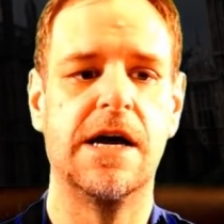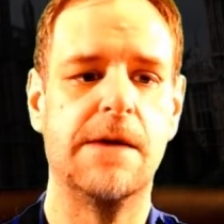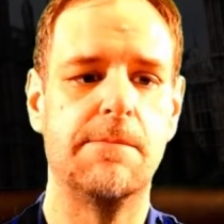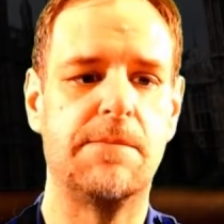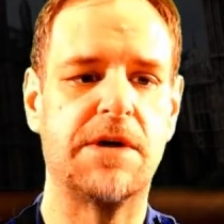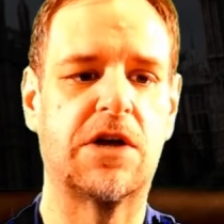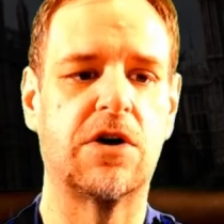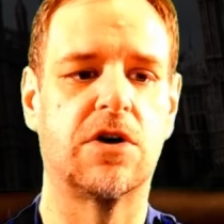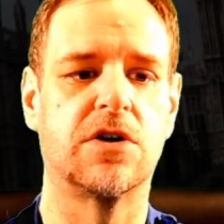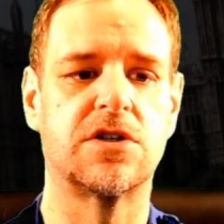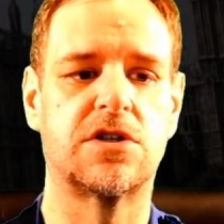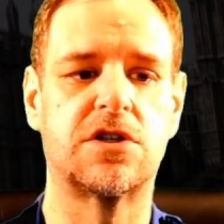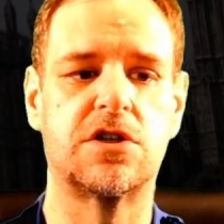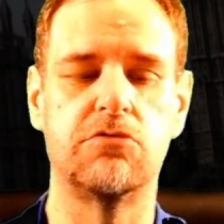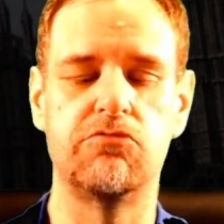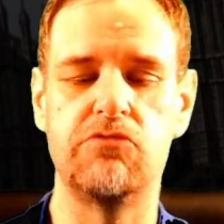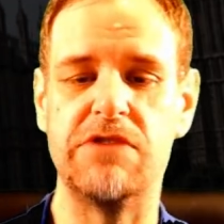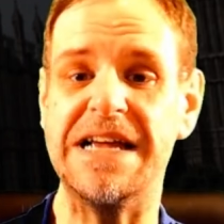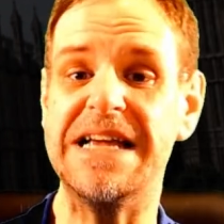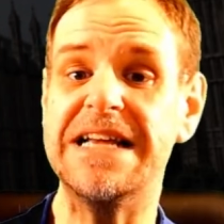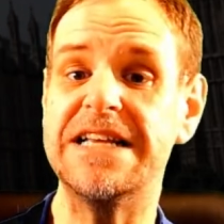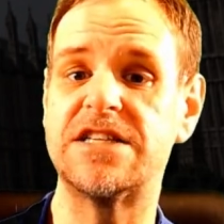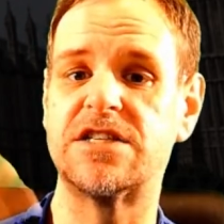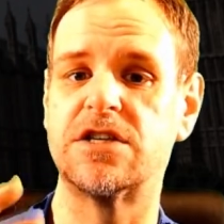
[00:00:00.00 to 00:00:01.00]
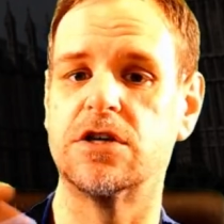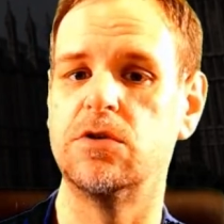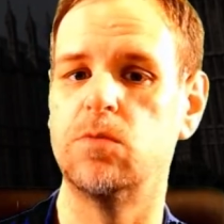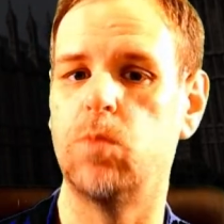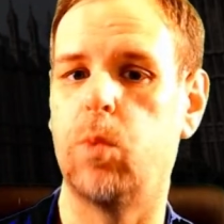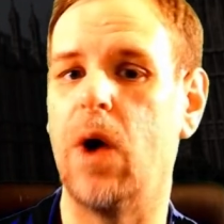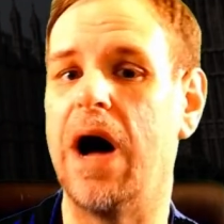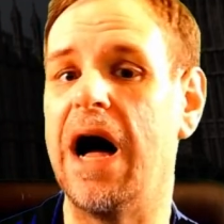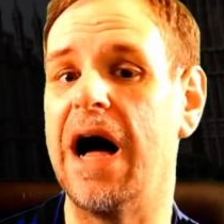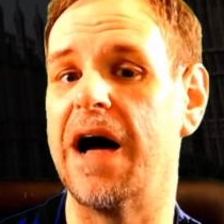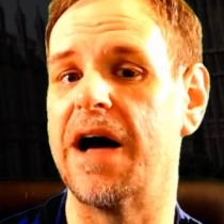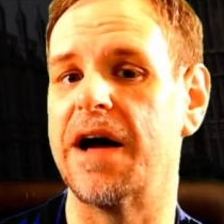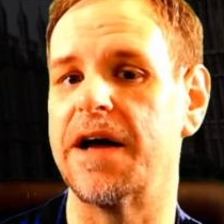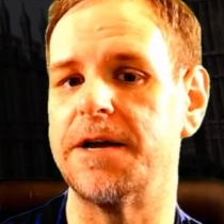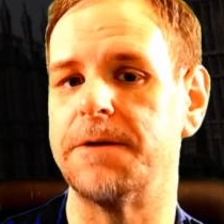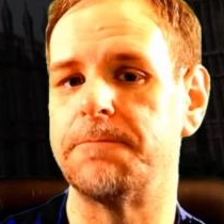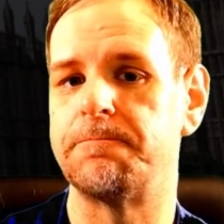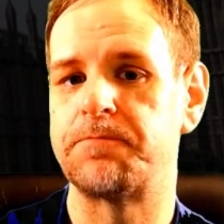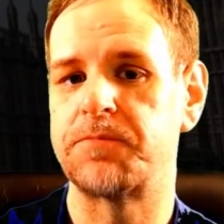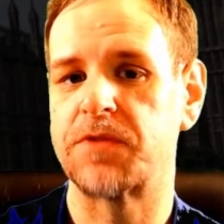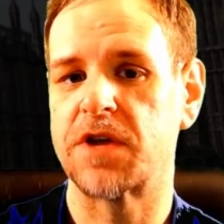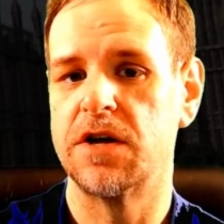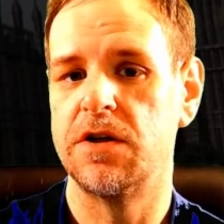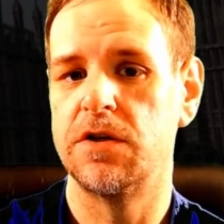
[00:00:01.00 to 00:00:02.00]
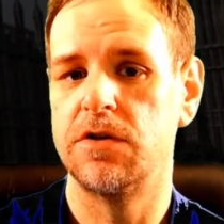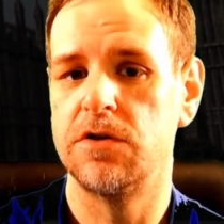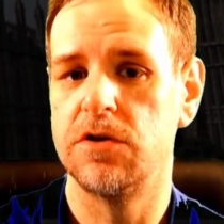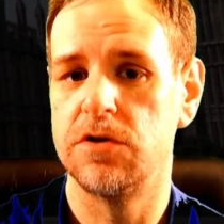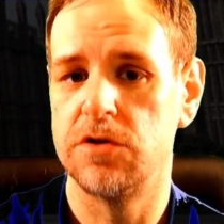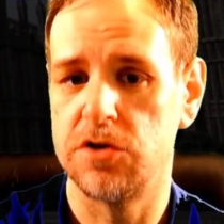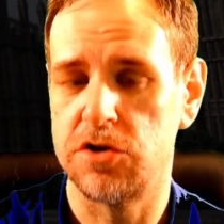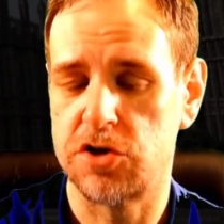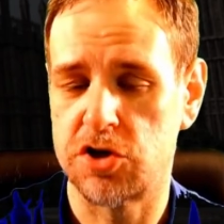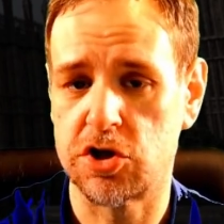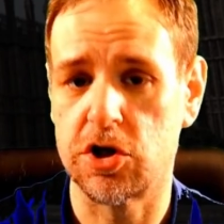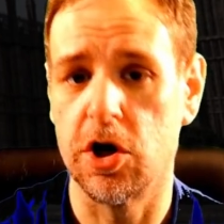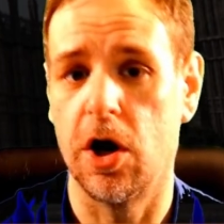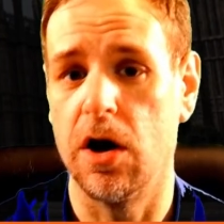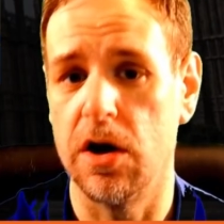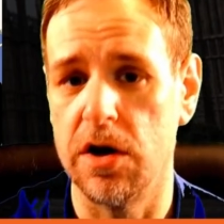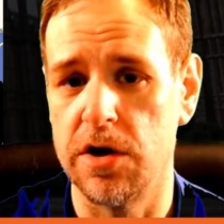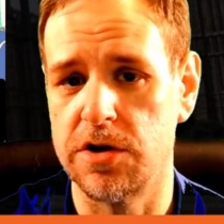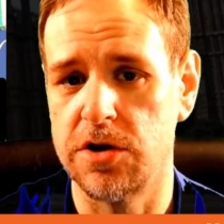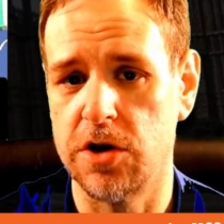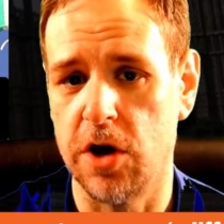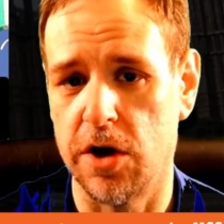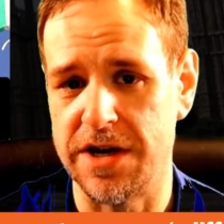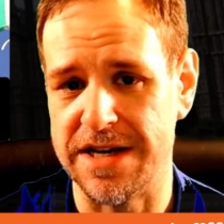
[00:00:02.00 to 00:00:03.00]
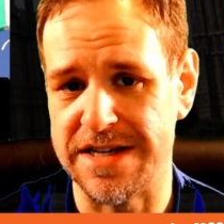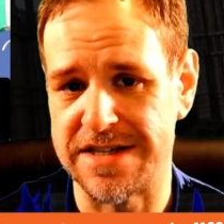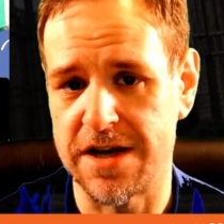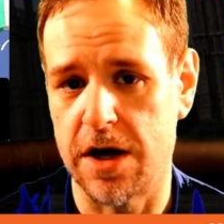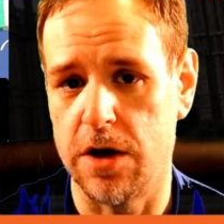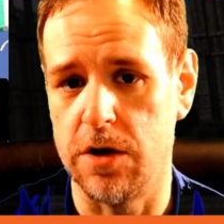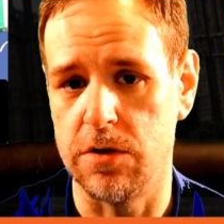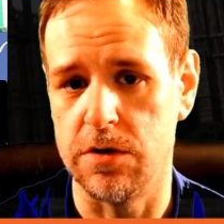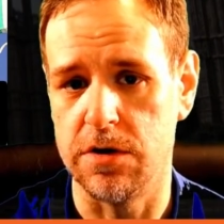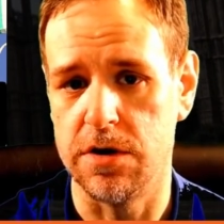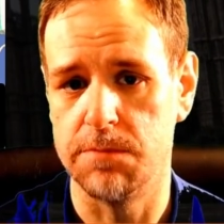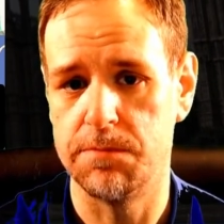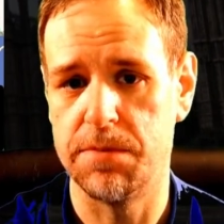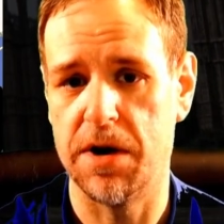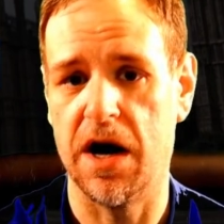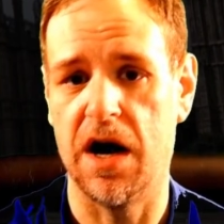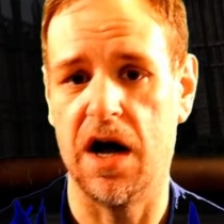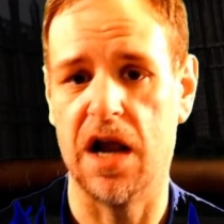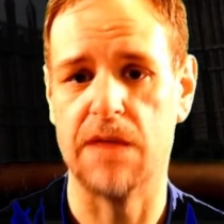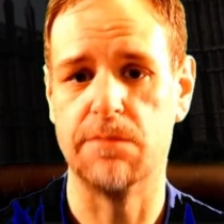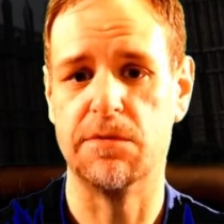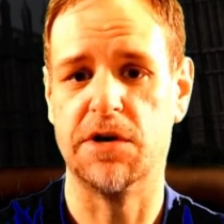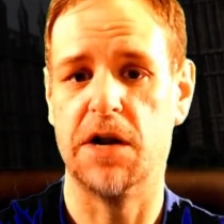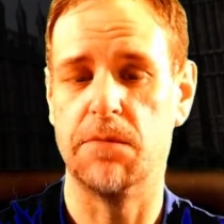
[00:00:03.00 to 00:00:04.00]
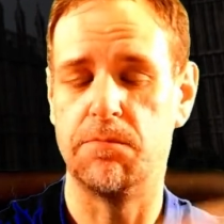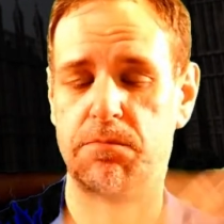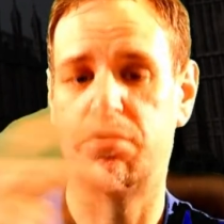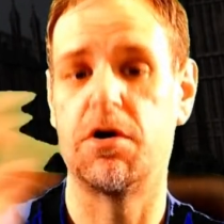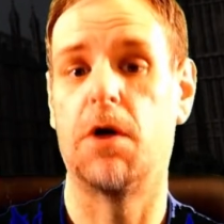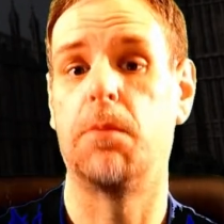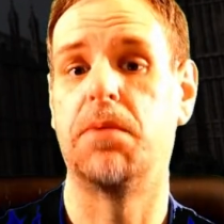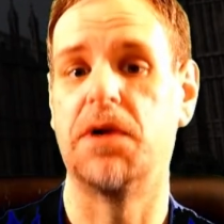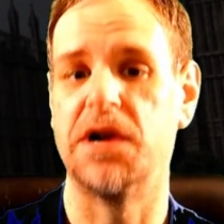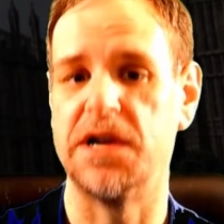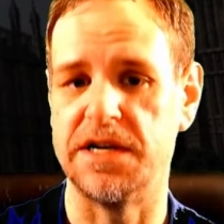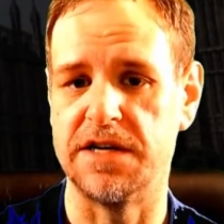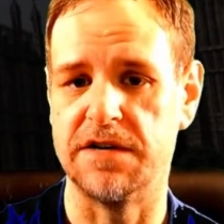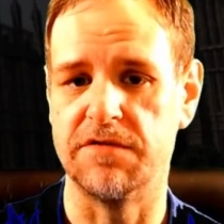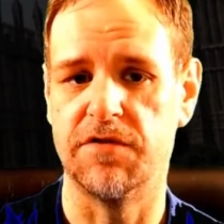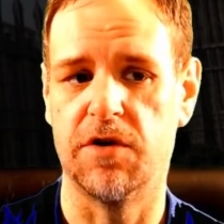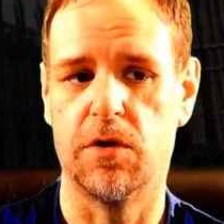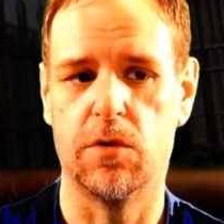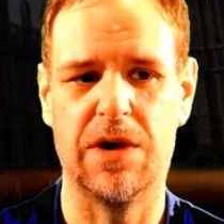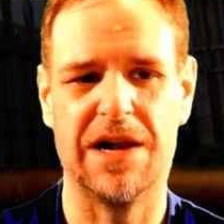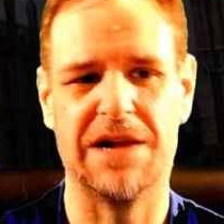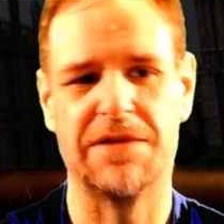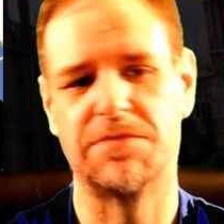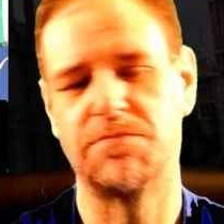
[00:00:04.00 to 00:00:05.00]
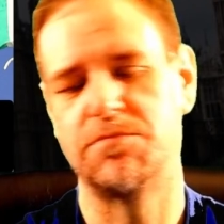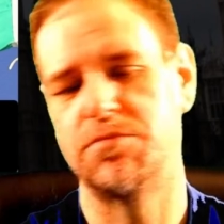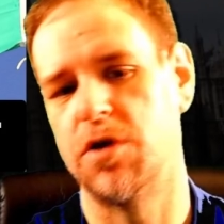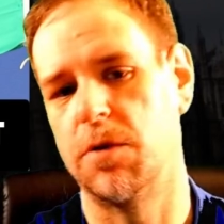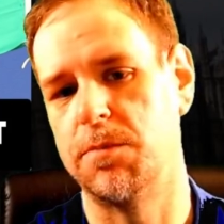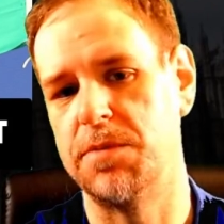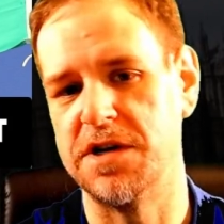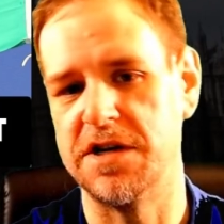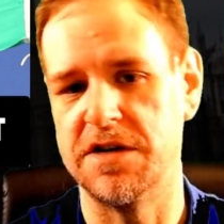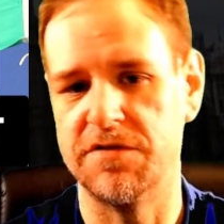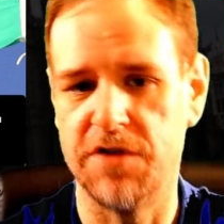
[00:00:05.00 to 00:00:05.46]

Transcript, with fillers: Because the reason why Scotland got its own parliament and properly devolved, well, properly